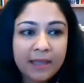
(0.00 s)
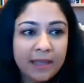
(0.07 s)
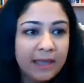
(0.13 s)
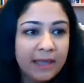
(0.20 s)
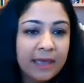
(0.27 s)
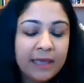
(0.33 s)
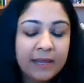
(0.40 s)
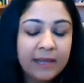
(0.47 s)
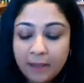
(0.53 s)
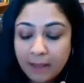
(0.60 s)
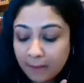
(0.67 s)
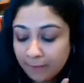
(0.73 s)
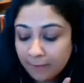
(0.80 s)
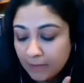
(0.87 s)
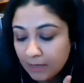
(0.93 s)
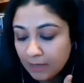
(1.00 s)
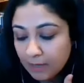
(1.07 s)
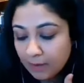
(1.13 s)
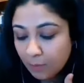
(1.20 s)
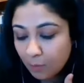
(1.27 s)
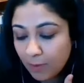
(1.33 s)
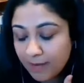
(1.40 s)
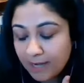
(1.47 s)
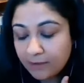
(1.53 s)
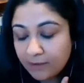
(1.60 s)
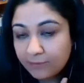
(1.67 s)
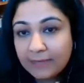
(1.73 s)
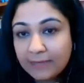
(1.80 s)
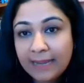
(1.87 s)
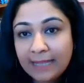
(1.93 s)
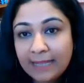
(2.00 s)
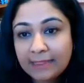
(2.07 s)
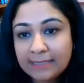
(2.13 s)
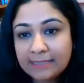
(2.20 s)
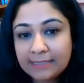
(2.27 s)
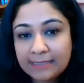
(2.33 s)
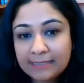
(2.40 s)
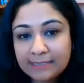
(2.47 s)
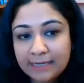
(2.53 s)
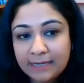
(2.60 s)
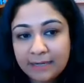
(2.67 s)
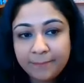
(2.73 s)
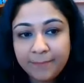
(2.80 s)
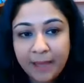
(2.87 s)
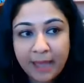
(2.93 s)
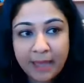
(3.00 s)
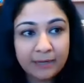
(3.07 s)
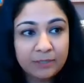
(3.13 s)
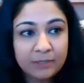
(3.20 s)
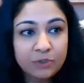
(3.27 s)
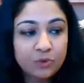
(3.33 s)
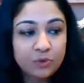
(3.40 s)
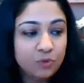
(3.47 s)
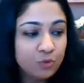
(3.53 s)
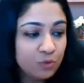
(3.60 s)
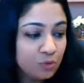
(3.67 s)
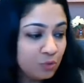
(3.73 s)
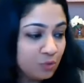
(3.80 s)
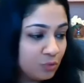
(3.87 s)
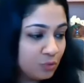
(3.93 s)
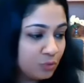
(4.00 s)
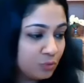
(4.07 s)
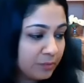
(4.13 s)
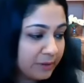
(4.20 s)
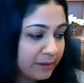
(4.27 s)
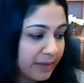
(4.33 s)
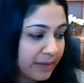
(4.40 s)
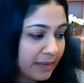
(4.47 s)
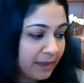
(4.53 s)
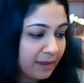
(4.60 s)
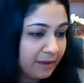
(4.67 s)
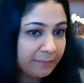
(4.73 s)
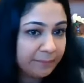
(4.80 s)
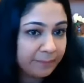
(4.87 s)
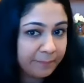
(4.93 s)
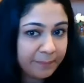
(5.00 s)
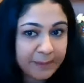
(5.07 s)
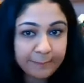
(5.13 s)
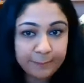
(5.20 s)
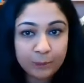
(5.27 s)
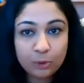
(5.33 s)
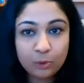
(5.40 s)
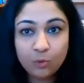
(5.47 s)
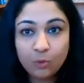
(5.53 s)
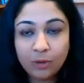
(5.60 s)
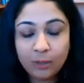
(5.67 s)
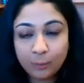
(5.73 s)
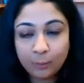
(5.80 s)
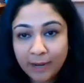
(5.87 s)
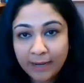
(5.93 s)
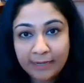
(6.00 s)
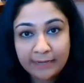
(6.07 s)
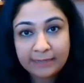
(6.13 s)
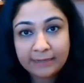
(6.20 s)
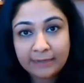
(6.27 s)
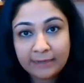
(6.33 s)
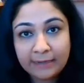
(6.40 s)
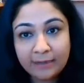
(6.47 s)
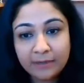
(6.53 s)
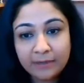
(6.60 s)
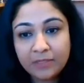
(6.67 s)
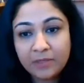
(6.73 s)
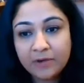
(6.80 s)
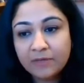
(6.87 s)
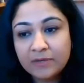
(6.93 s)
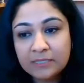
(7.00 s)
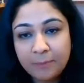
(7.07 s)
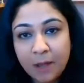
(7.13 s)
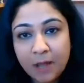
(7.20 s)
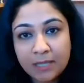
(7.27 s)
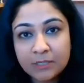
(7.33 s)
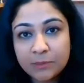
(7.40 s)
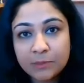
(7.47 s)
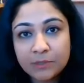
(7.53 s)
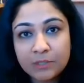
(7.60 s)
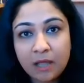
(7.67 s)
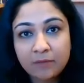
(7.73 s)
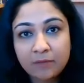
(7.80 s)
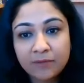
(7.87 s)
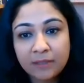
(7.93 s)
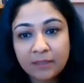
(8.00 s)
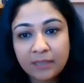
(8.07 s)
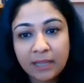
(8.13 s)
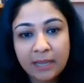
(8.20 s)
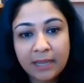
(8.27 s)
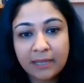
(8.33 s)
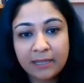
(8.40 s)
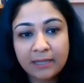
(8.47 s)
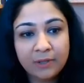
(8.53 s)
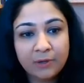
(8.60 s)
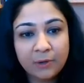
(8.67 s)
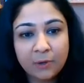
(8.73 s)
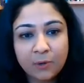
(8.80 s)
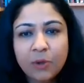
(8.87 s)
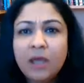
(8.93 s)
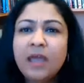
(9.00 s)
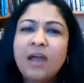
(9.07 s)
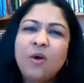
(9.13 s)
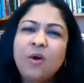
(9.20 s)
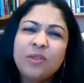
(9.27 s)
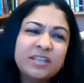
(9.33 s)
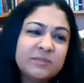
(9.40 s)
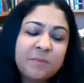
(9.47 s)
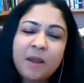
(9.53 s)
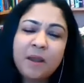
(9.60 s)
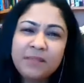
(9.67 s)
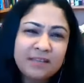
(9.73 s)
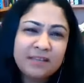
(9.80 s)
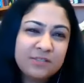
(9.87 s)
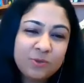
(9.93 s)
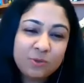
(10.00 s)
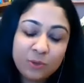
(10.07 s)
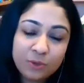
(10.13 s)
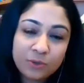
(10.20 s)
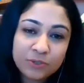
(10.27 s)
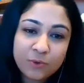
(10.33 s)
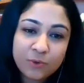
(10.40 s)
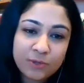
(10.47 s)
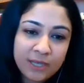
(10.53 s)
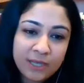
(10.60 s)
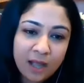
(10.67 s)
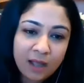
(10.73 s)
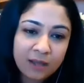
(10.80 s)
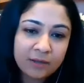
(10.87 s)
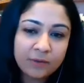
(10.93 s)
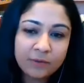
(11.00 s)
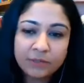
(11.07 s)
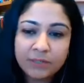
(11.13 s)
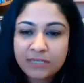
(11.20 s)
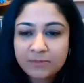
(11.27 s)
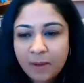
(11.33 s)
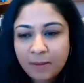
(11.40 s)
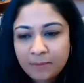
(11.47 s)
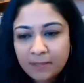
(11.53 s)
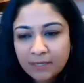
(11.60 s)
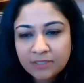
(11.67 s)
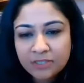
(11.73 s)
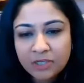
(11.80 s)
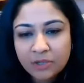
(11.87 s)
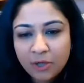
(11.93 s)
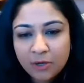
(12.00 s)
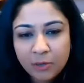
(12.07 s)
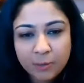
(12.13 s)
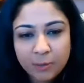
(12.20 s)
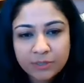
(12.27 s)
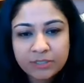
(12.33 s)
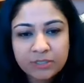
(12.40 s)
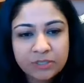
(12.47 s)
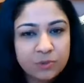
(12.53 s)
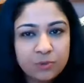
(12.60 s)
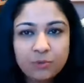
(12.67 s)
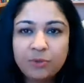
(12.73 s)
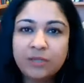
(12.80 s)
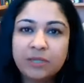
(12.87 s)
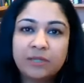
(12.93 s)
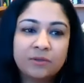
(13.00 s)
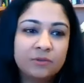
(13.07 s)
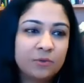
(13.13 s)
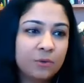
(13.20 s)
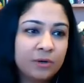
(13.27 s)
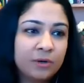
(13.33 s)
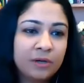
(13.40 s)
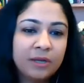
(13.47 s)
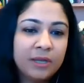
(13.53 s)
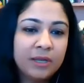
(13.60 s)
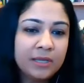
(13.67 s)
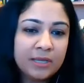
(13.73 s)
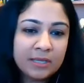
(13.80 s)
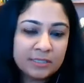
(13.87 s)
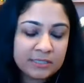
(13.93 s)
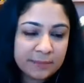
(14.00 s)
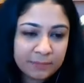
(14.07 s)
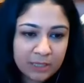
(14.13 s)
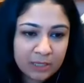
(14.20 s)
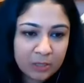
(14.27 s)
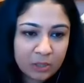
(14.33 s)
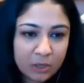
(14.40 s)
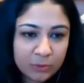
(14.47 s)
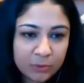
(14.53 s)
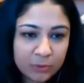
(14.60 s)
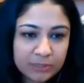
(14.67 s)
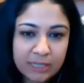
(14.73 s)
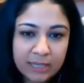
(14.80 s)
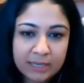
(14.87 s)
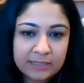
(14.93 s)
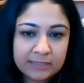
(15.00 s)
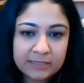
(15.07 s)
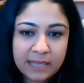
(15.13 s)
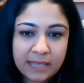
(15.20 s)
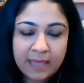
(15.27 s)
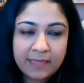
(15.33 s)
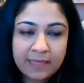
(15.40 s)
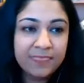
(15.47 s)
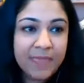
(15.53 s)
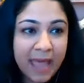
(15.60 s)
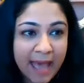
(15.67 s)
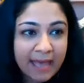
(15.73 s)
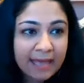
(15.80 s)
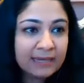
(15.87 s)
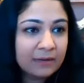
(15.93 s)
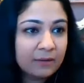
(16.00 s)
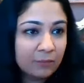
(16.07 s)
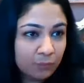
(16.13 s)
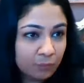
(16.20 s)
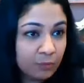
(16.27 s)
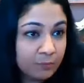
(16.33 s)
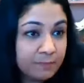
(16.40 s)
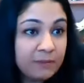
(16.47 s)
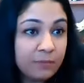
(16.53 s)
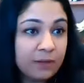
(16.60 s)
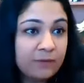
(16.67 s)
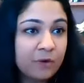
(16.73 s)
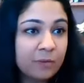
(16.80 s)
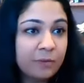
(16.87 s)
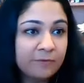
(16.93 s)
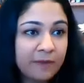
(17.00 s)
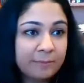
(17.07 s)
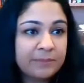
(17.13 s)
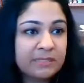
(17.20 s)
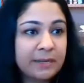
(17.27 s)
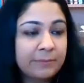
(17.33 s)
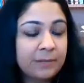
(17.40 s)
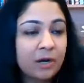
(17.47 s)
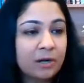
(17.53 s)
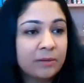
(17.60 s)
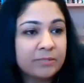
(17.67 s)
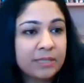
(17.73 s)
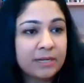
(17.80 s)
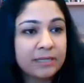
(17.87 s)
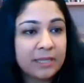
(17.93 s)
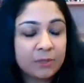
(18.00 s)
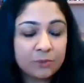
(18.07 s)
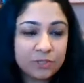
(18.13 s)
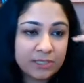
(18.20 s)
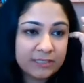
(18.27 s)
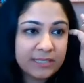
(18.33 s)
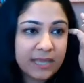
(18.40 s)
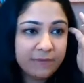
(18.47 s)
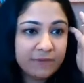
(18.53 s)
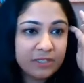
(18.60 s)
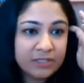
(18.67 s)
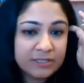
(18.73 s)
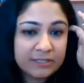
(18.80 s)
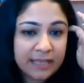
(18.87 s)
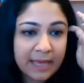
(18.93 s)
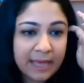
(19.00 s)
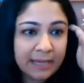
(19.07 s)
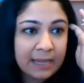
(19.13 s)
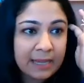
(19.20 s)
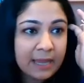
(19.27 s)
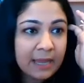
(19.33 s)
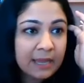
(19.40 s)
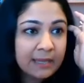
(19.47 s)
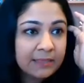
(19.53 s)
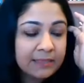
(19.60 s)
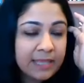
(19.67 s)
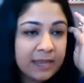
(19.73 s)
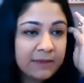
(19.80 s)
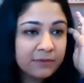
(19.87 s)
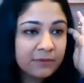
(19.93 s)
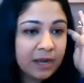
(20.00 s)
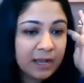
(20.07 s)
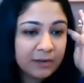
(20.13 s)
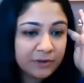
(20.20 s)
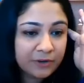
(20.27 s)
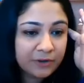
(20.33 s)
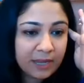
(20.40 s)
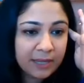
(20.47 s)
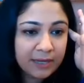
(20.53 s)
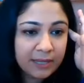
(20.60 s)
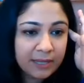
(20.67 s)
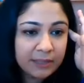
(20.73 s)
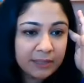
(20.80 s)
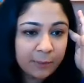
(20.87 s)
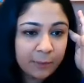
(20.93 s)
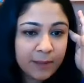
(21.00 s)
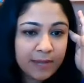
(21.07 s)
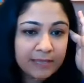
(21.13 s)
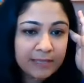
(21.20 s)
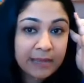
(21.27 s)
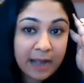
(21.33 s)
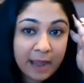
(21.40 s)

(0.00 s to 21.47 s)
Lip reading: And when I relate this incident back to people who are white, their response was often like, well, that's probably because you look so young, or that's probably because she thought you were a student, or something along those lines. And that would be one form of epistemic harm, Sana, that you just said, which is that they were undercutting the way that